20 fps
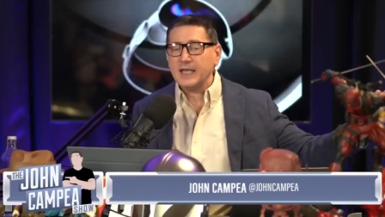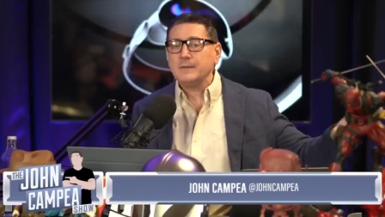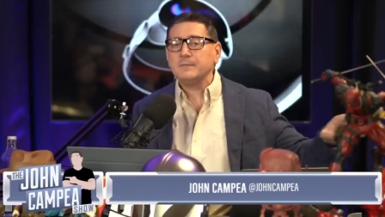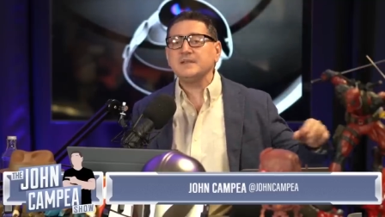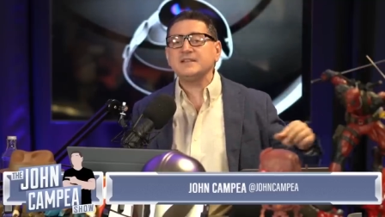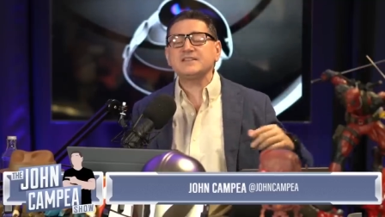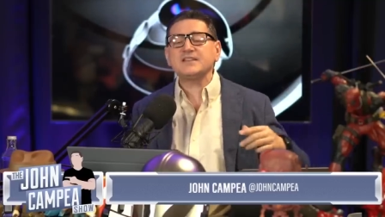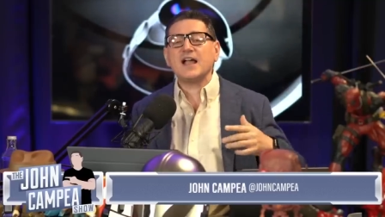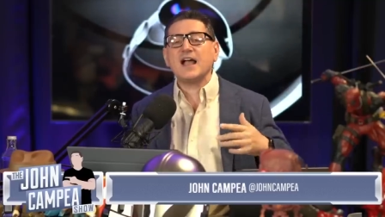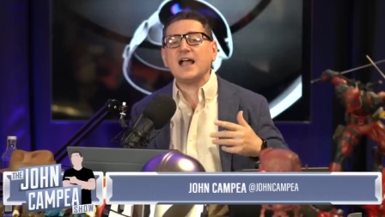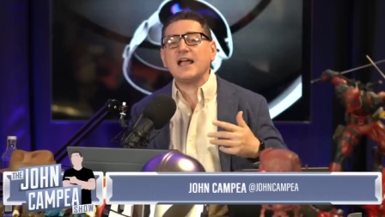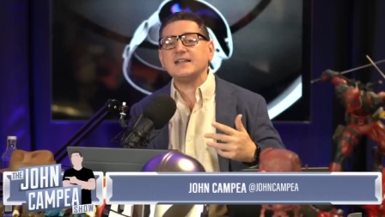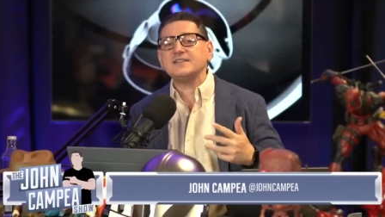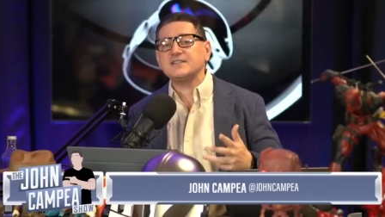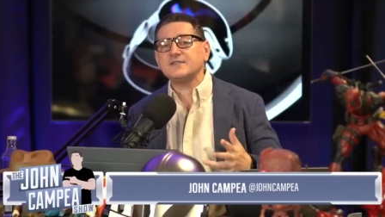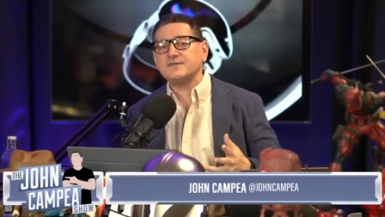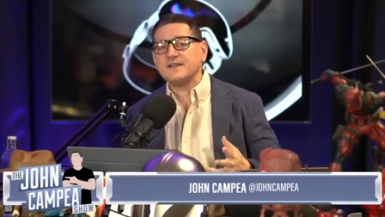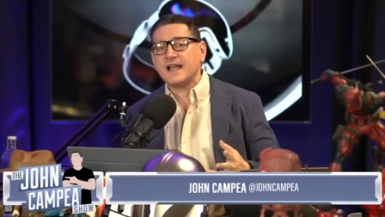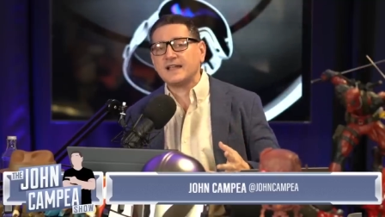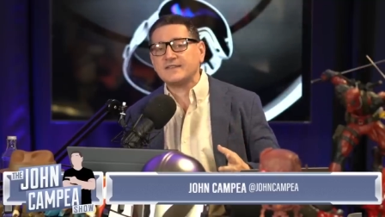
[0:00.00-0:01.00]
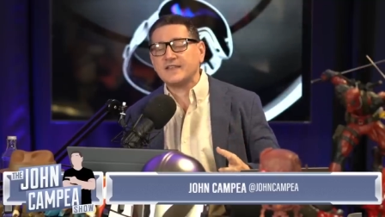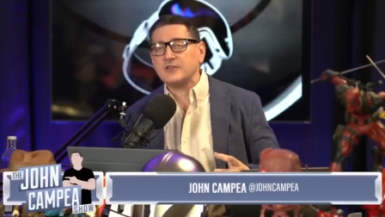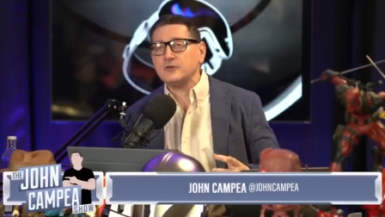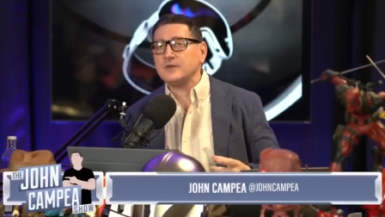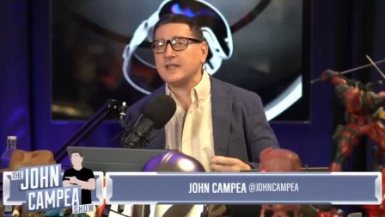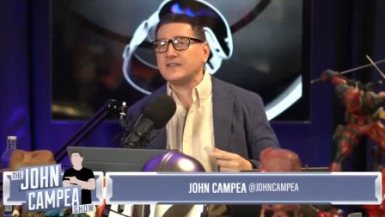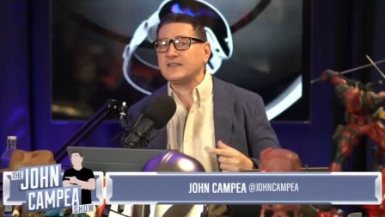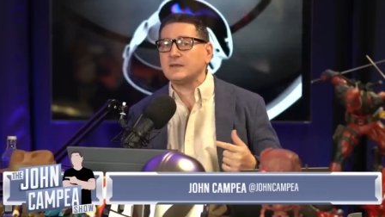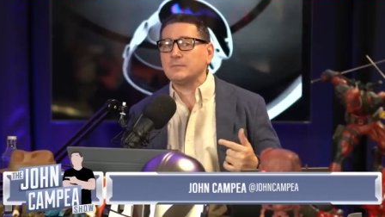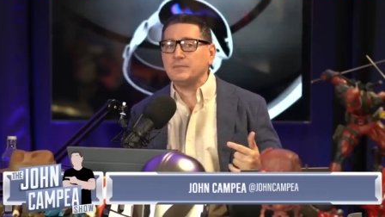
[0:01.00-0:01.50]
besides the fact that you
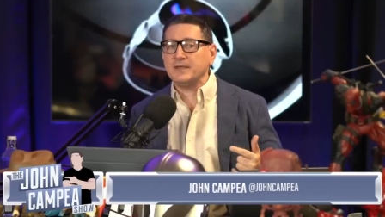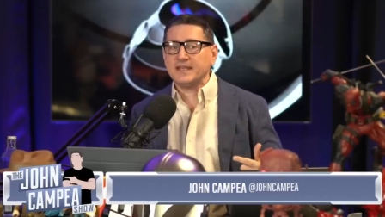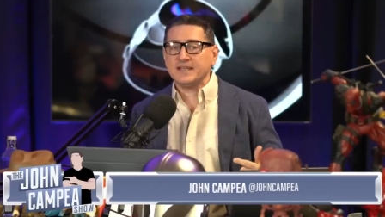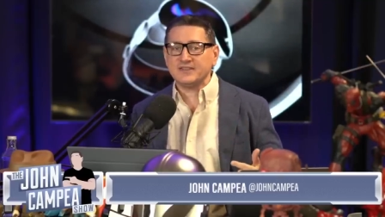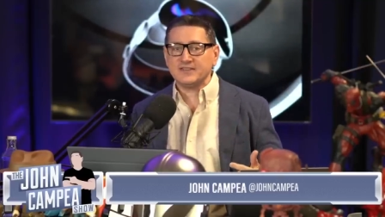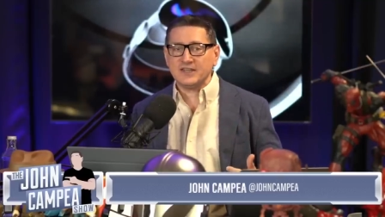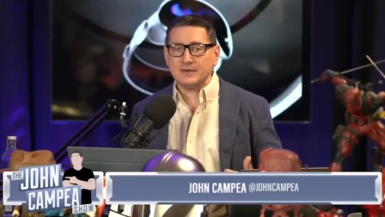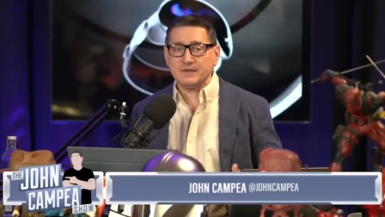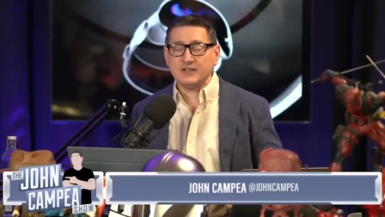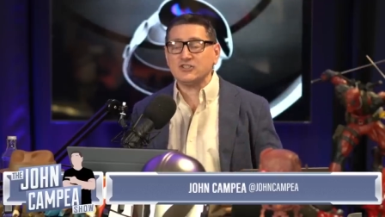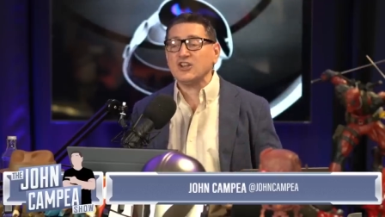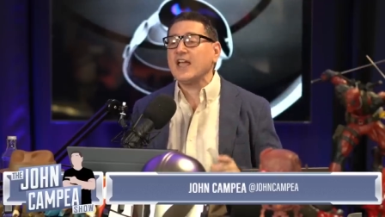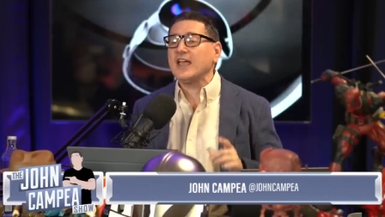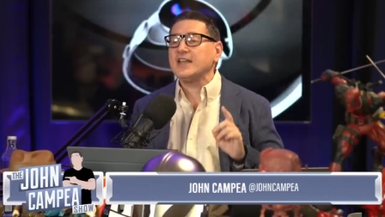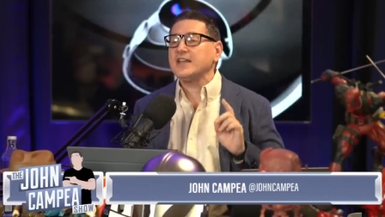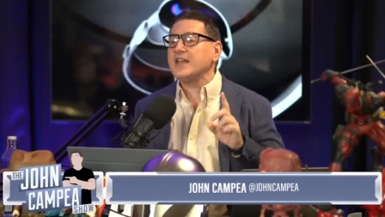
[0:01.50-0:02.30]
get the biggest image,